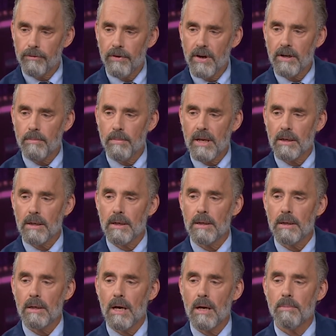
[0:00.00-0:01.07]

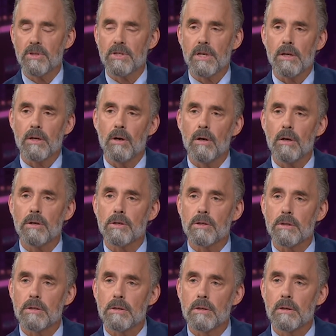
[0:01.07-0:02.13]
fundamentally, I'm a
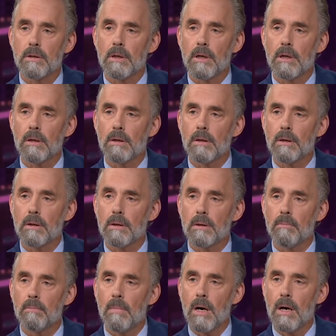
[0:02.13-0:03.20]
psychologist, and
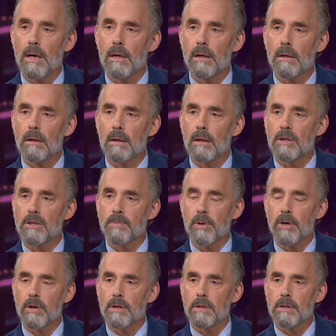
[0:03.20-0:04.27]
my
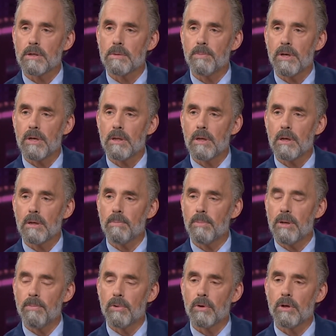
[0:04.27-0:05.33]
experience has been that
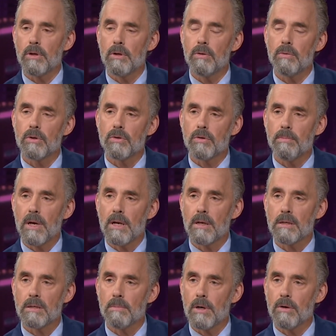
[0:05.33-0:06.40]
people can do a
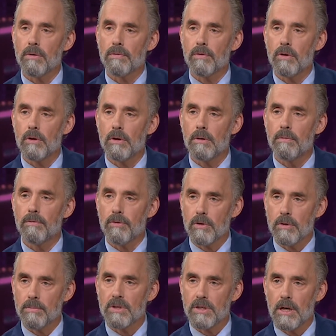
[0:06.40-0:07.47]
tremendous amount of good for
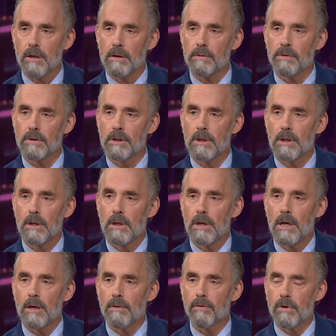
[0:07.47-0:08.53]
themselves
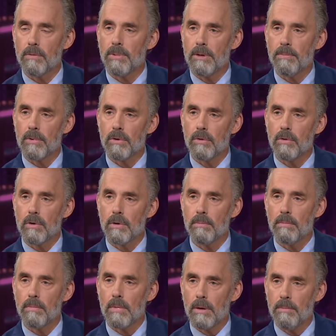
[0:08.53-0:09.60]
and for the people who are
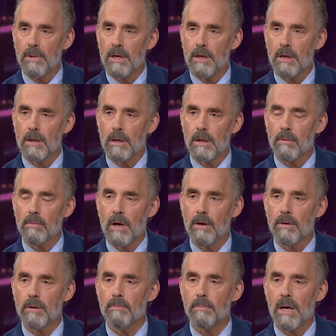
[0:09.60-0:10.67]
immediately
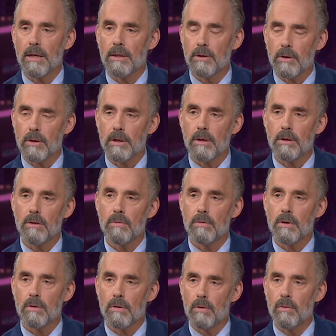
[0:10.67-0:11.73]
around them by looking to
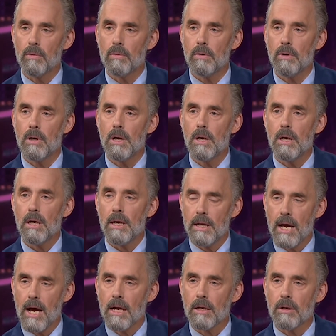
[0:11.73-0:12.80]
their own
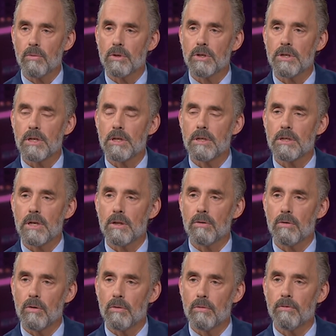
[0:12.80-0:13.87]
inadequacies and
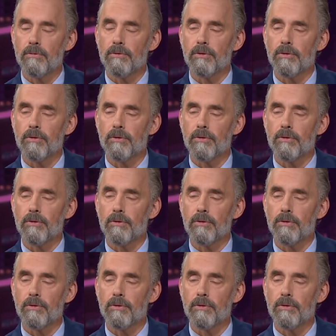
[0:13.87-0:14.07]
their own